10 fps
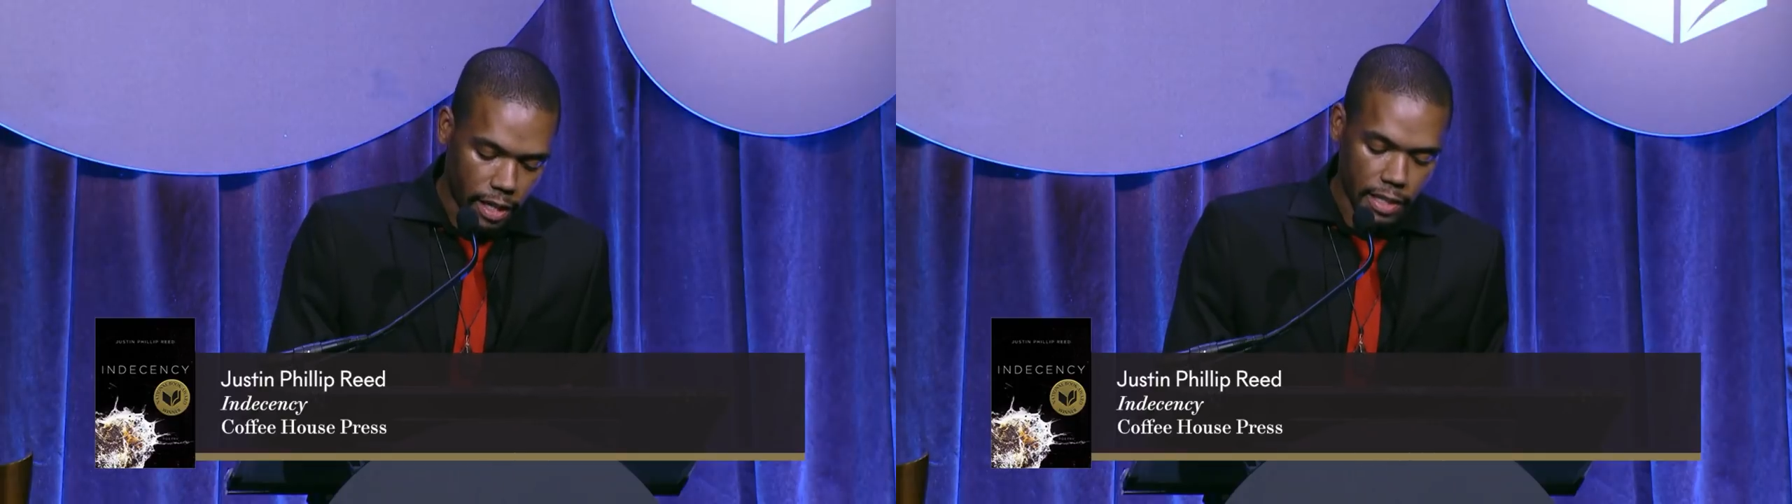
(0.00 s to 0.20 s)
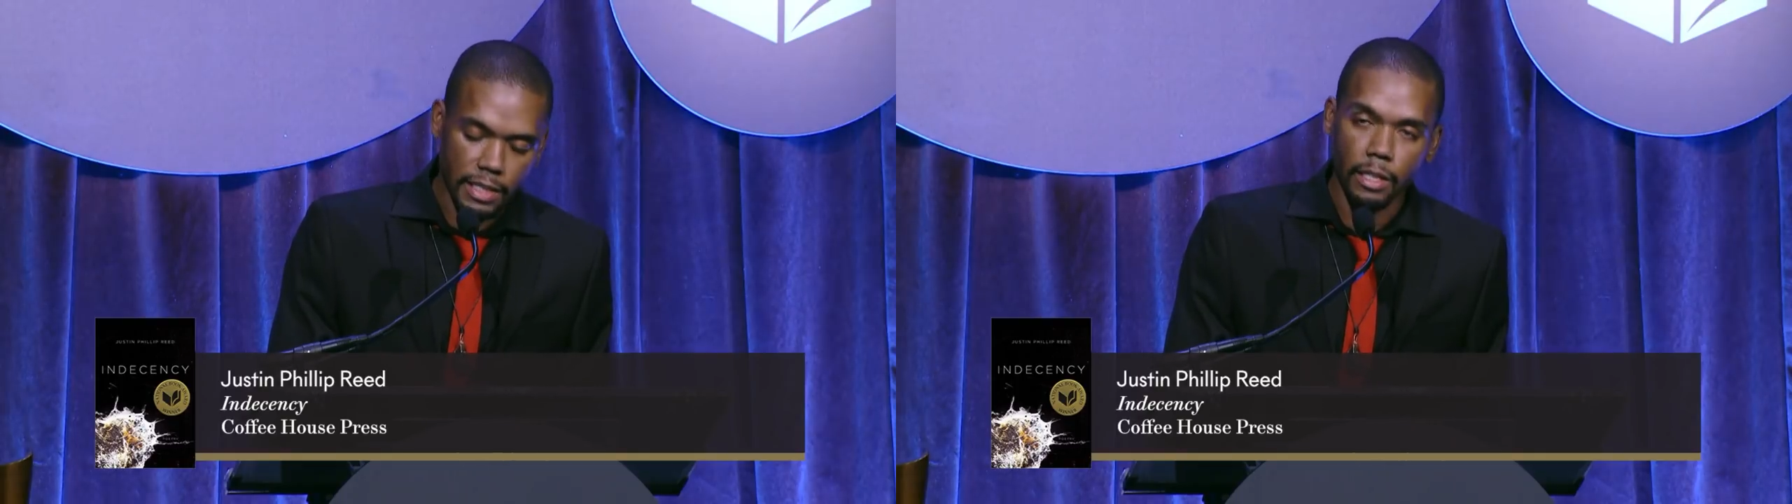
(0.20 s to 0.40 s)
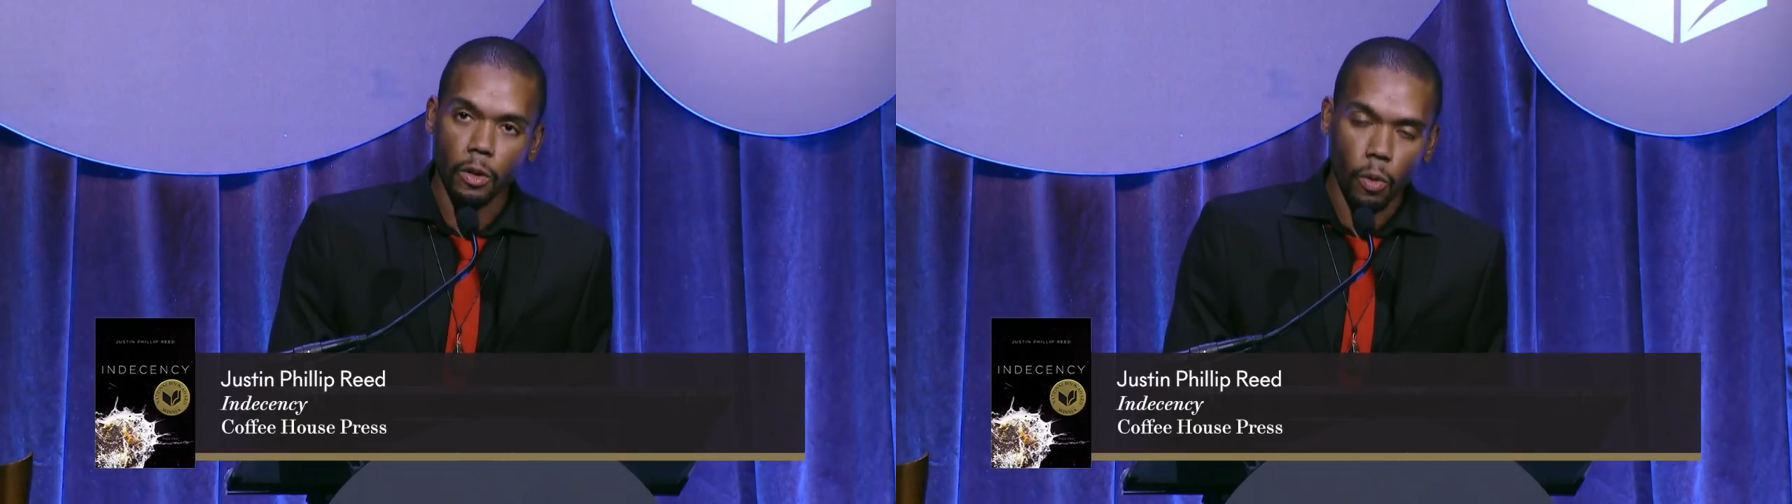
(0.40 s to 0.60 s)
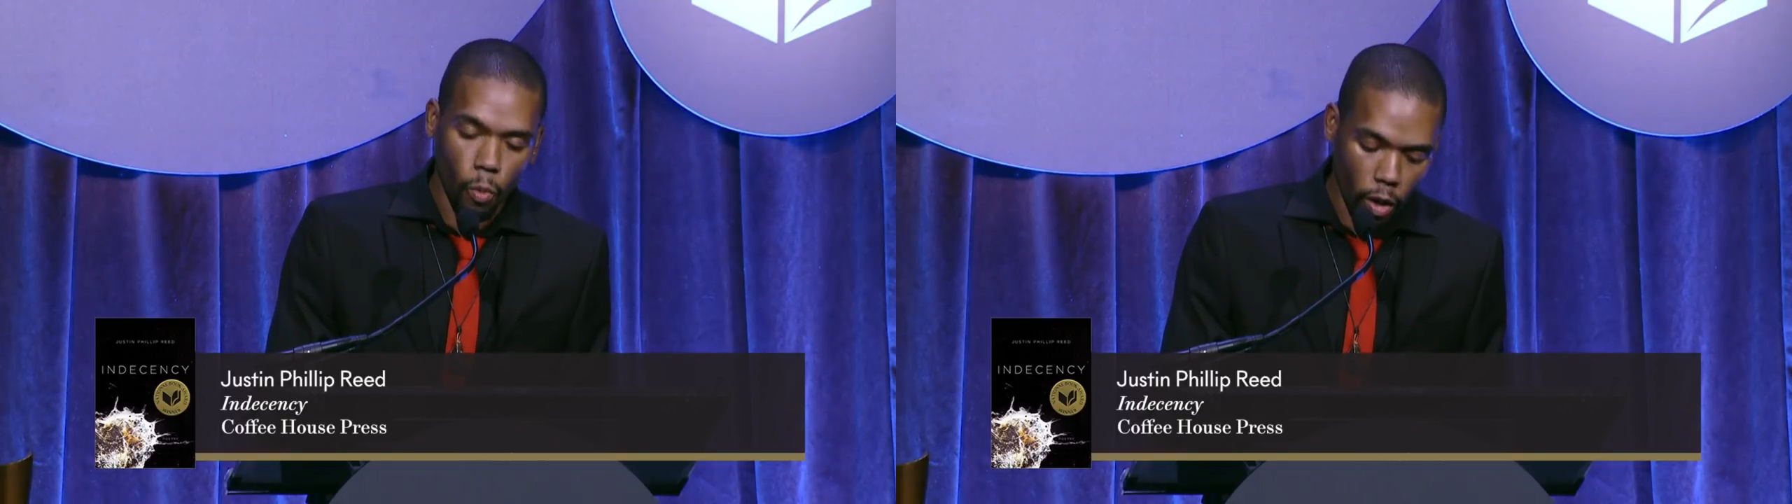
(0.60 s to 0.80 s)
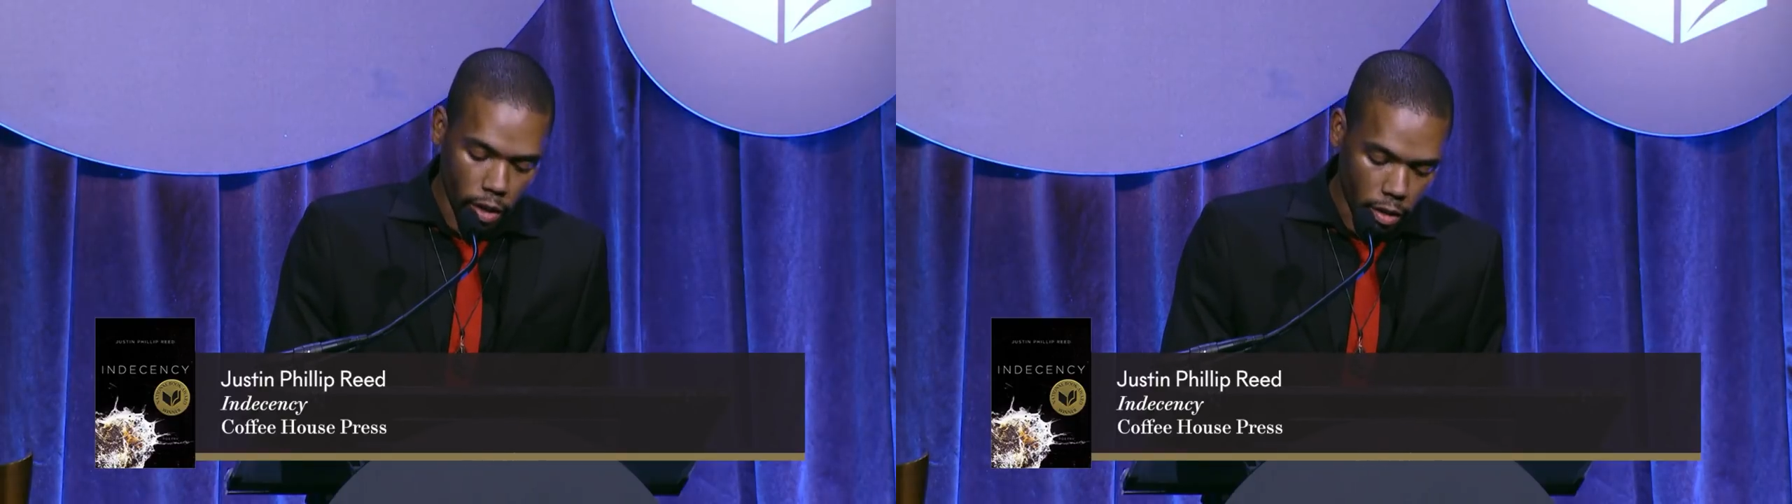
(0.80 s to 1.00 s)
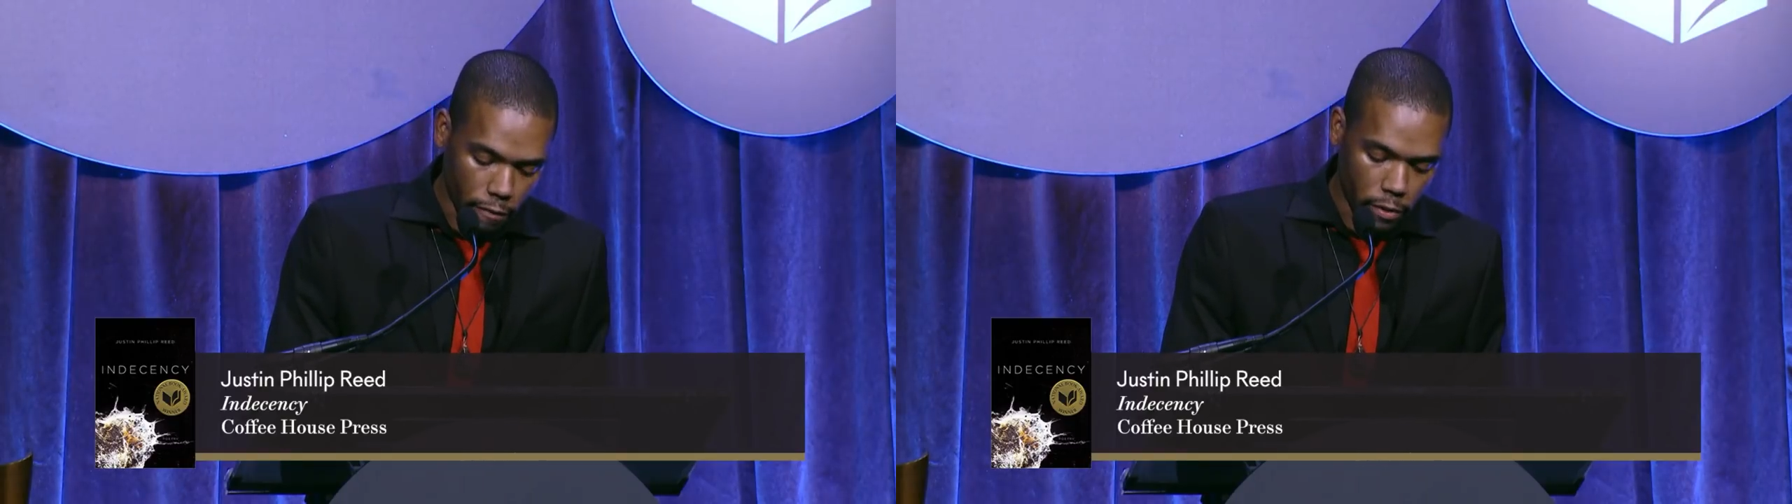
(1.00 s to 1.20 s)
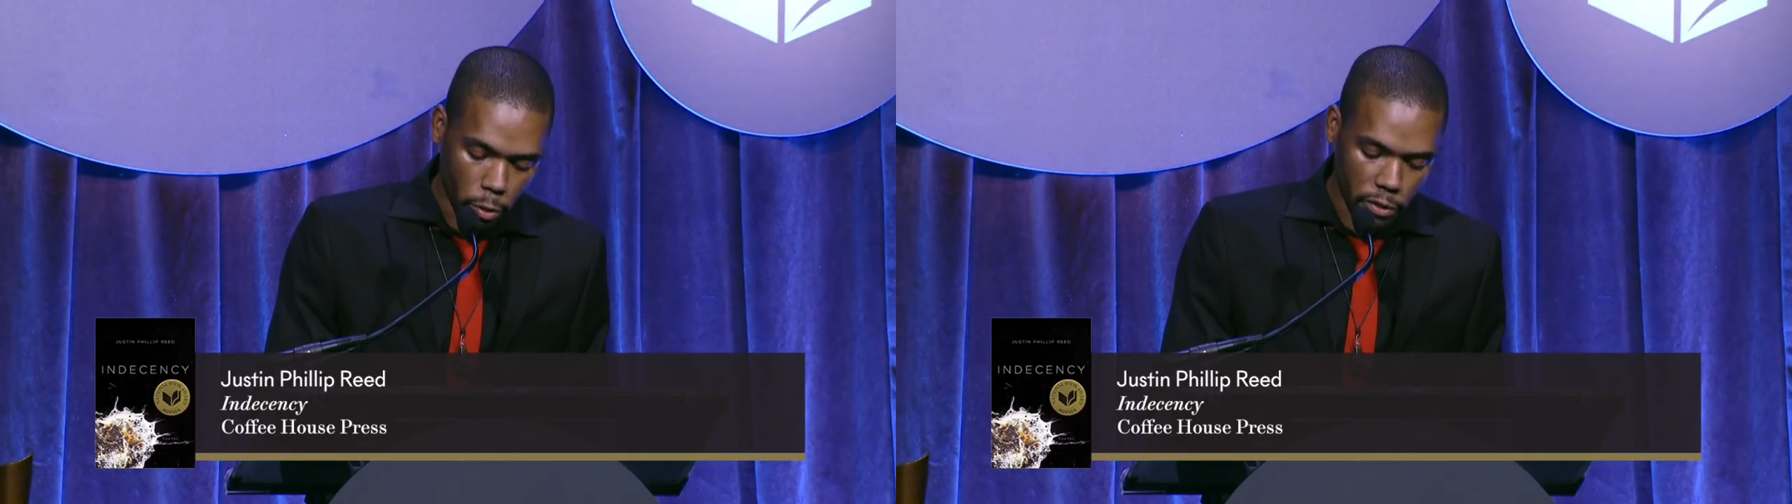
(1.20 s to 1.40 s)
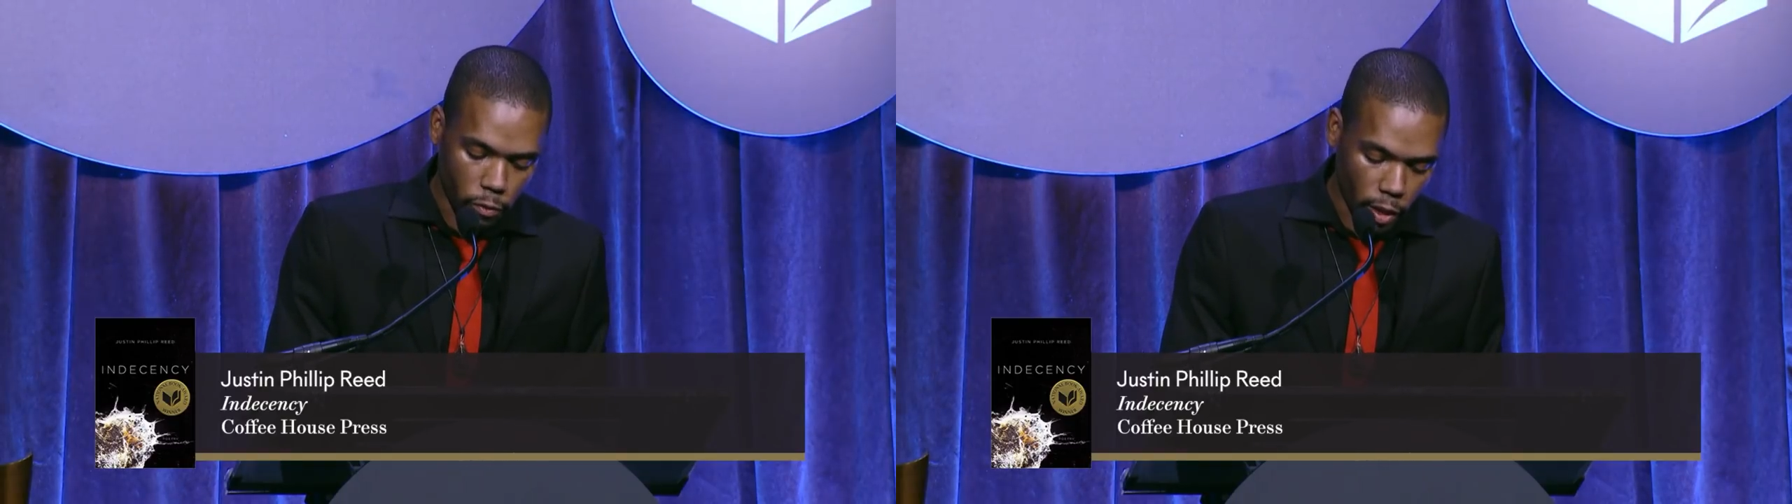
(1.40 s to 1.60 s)
that a single one of
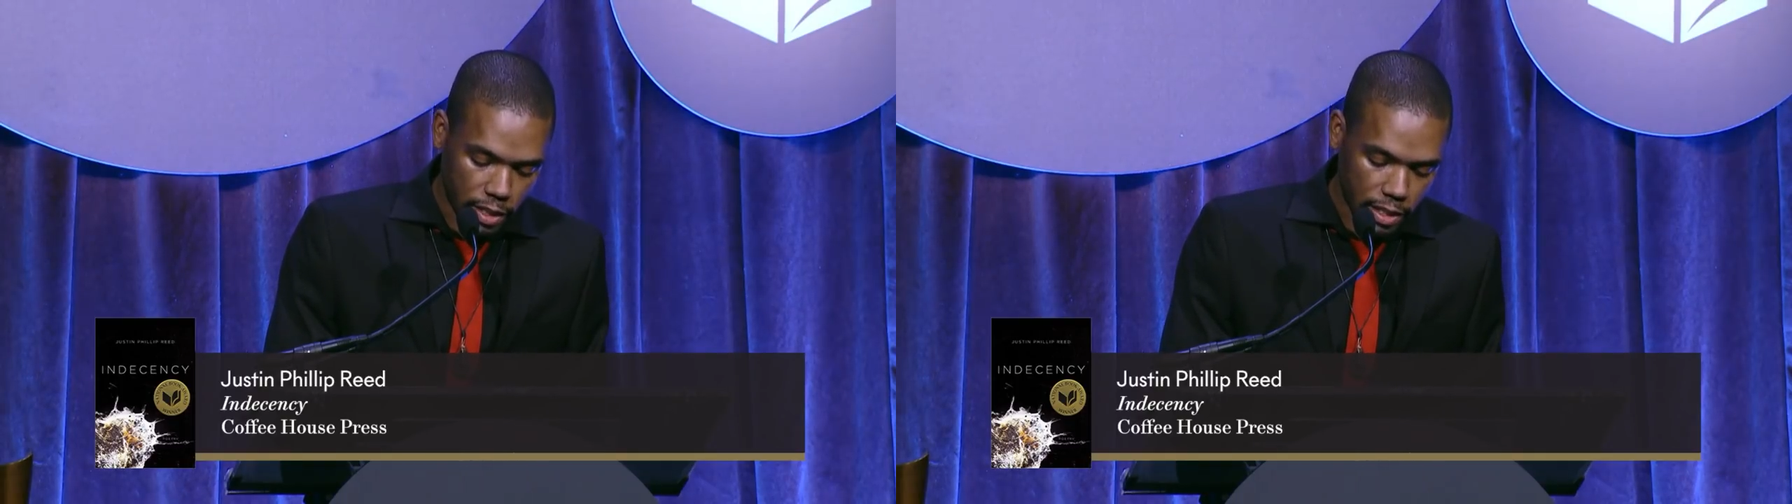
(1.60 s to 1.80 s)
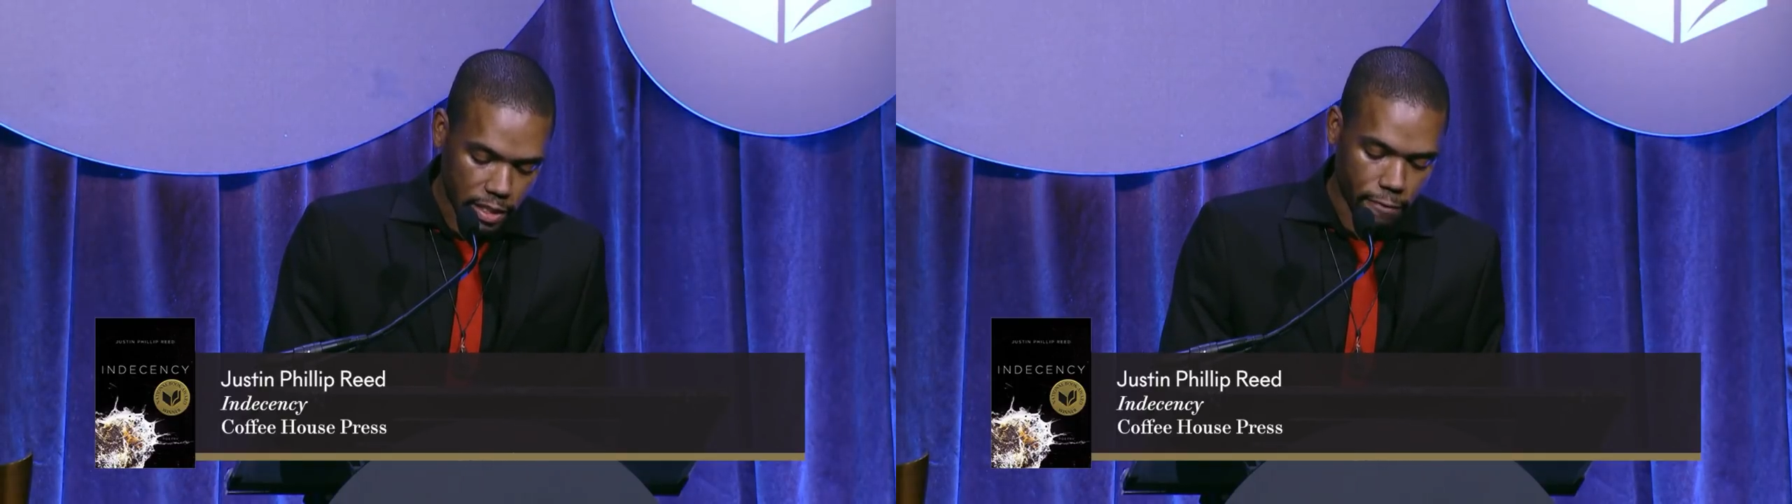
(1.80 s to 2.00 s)
those voices